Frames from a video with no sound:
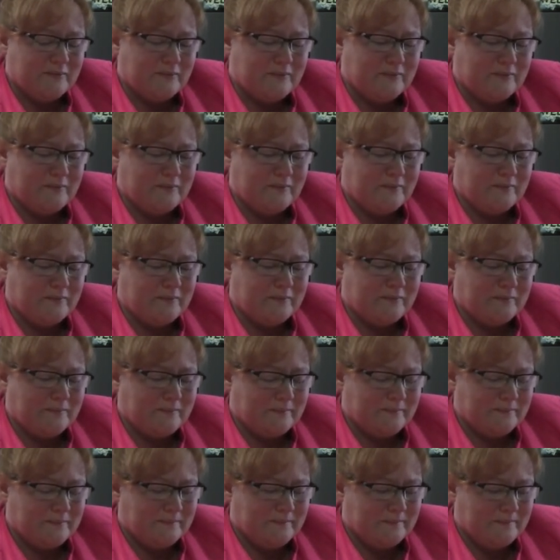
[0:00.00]

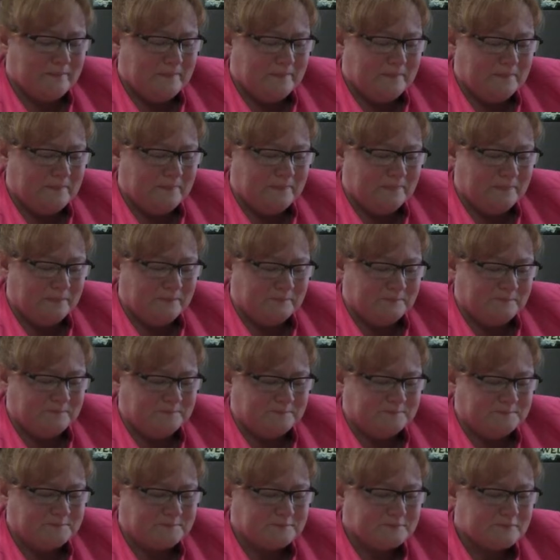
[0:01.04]

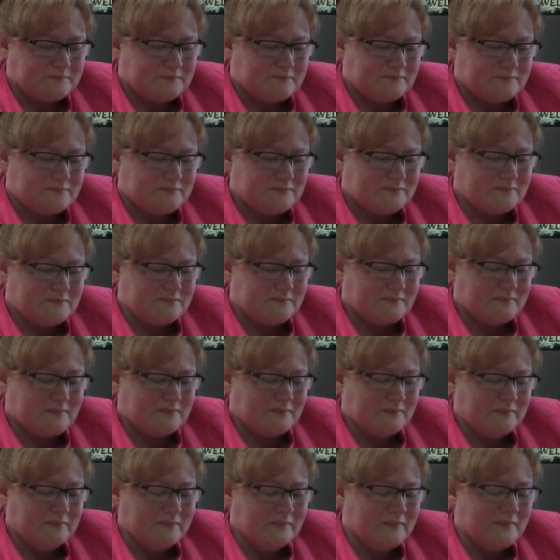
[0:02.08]

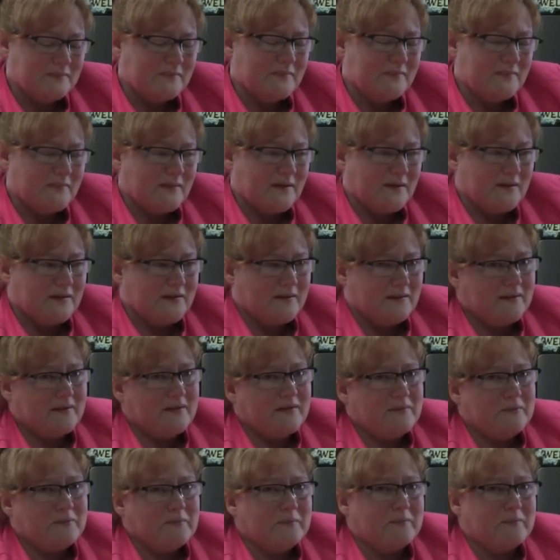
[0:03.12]
(silence)